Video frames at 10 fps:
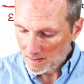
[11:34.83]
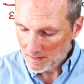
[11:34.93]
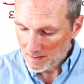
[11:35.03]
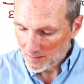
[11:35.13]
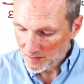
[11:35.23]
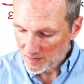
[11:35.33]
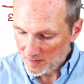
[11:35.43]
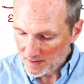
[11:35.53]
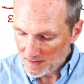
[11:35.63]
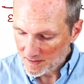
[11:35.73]
in other words, what
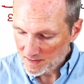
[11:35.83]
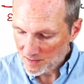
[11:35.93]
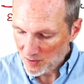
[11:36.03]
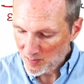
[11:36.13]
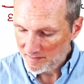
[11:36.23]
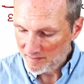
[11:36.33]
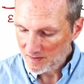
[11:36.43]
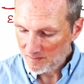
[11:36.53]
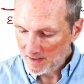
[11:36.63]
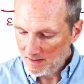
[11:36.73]
is the slope of this
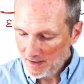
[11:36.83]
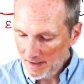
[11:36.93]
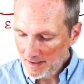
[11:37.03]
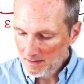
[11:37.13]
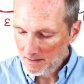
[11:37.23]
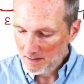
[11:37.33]
red line